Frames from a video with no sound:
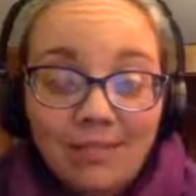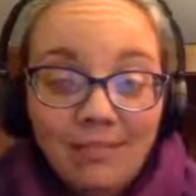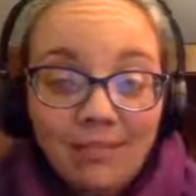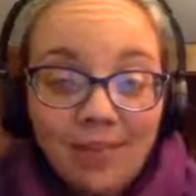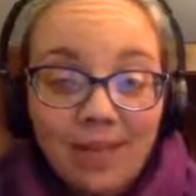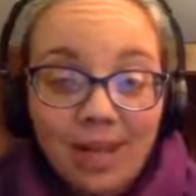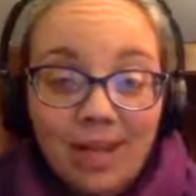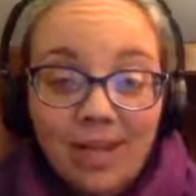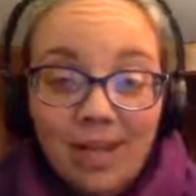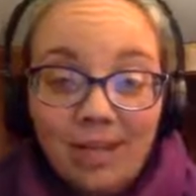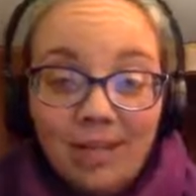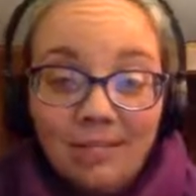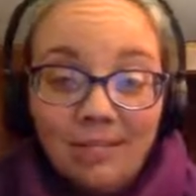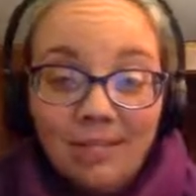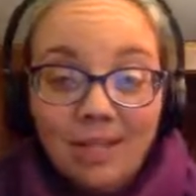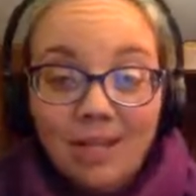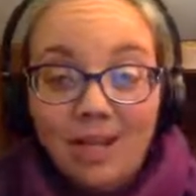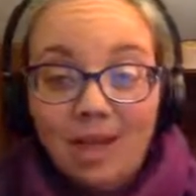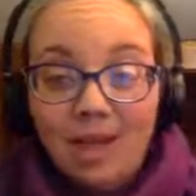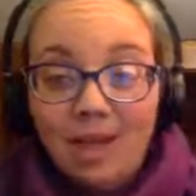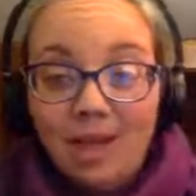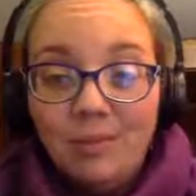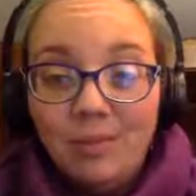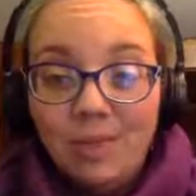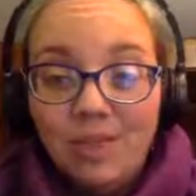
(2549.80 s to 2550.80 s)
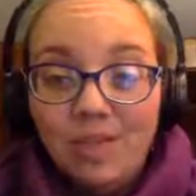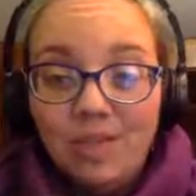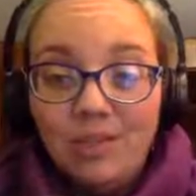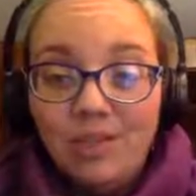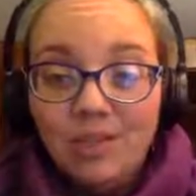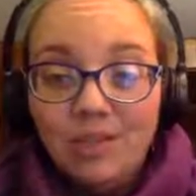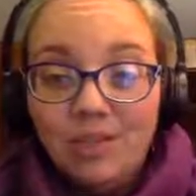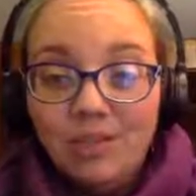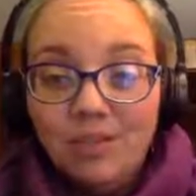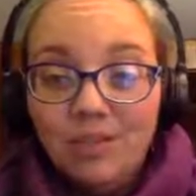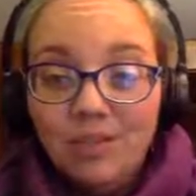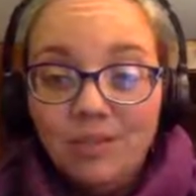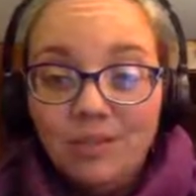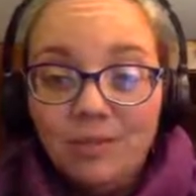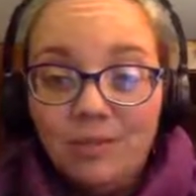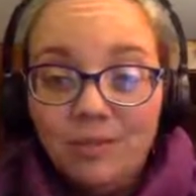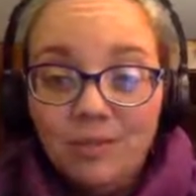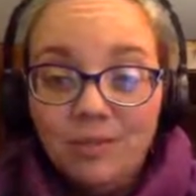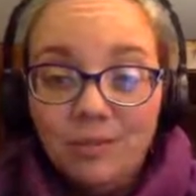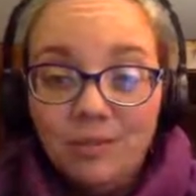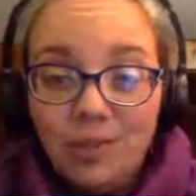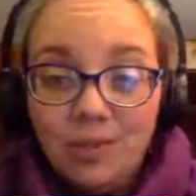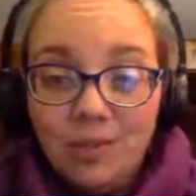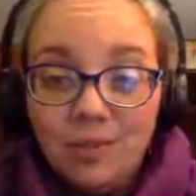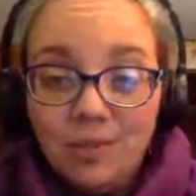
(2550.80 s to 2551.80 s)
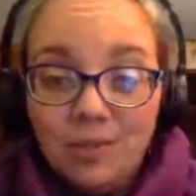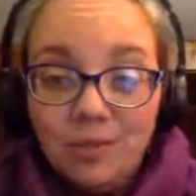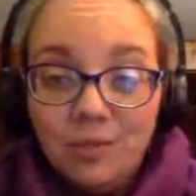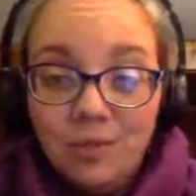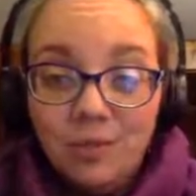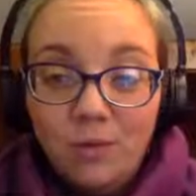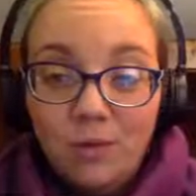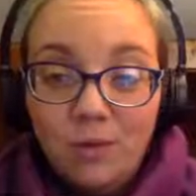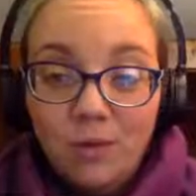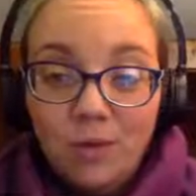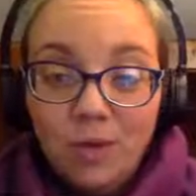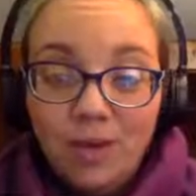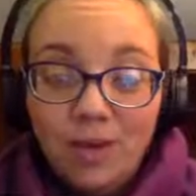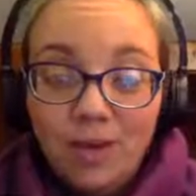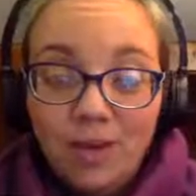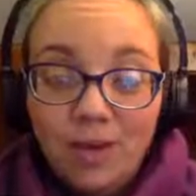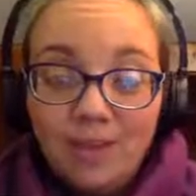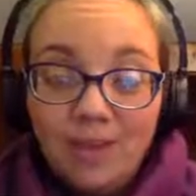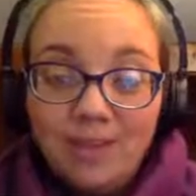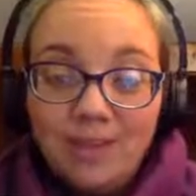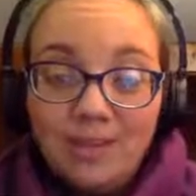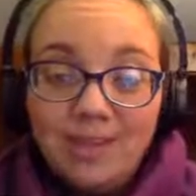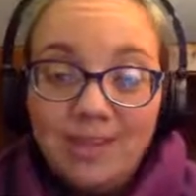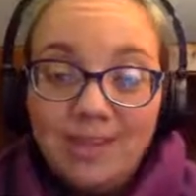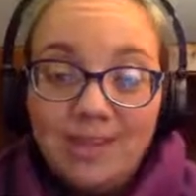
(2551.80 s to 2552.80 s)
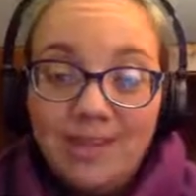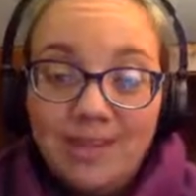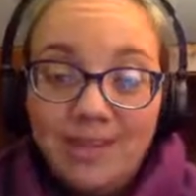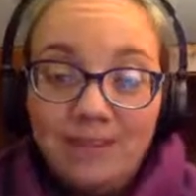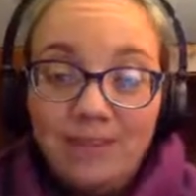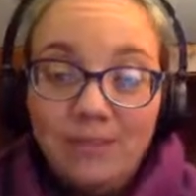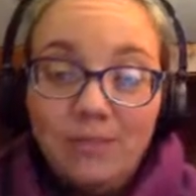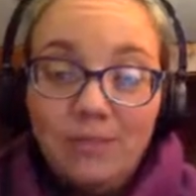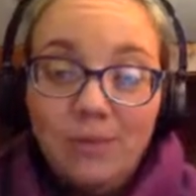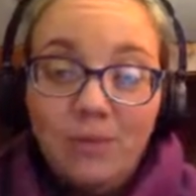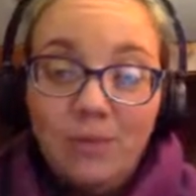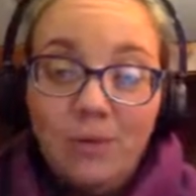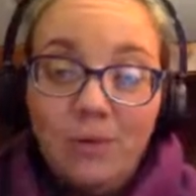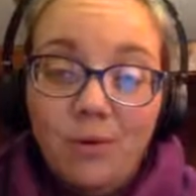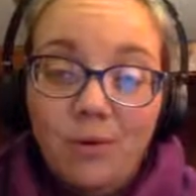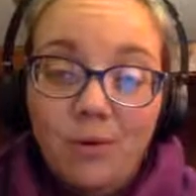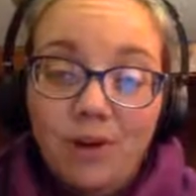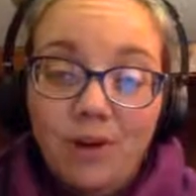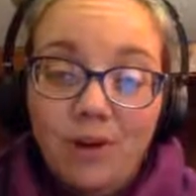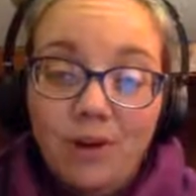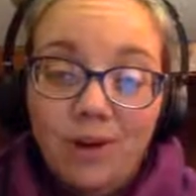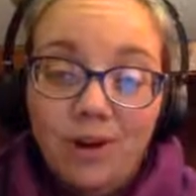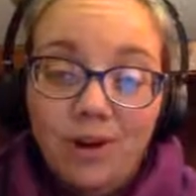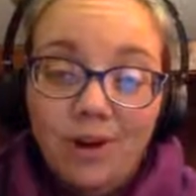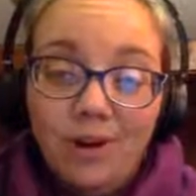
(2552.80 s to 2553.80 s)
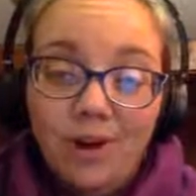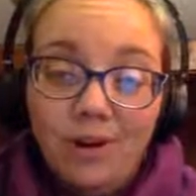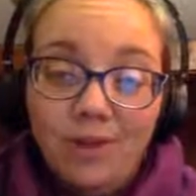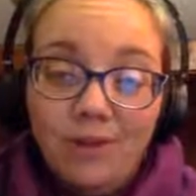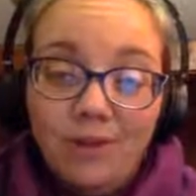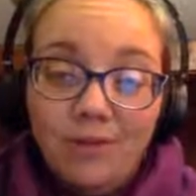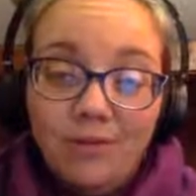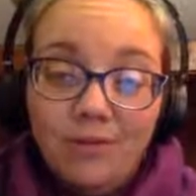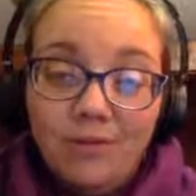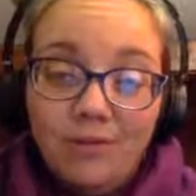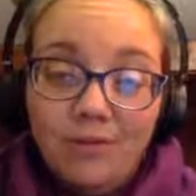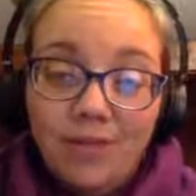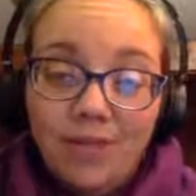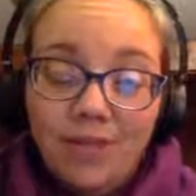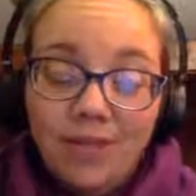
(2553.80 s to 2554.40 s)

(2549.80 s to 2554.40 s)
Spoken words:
the combination of the first four and the second four of